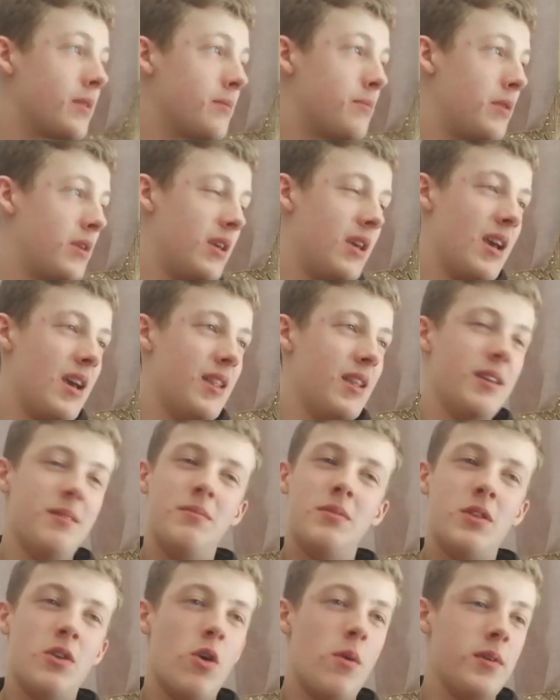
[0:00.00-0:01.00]
But, yeah,
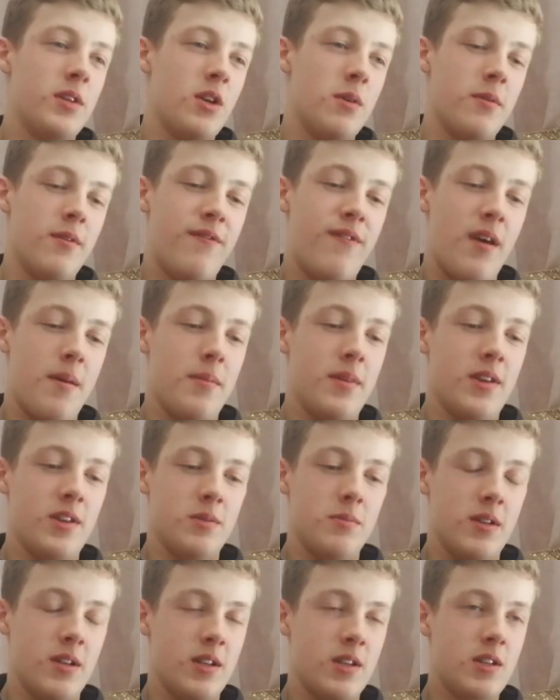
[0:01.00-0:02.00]
they're always talking about
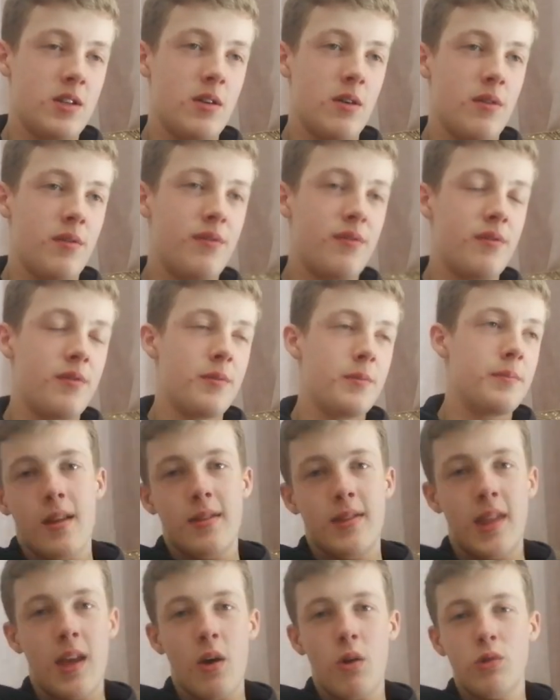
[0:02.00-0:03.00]
feminism and this stuff.
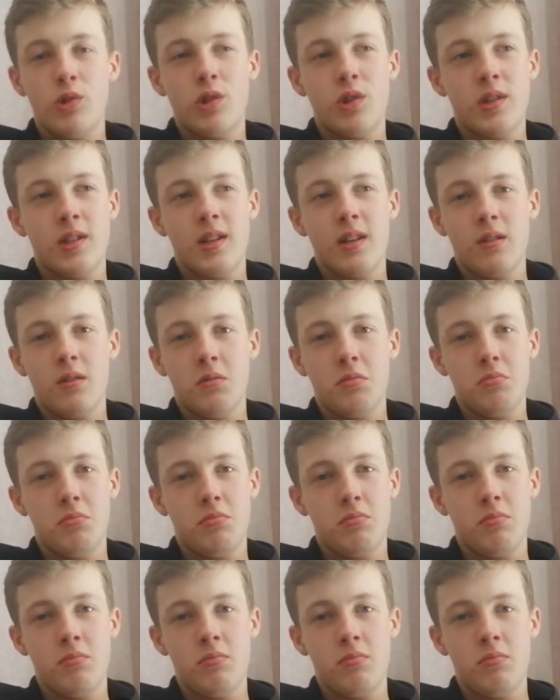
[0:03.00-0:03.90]
They also still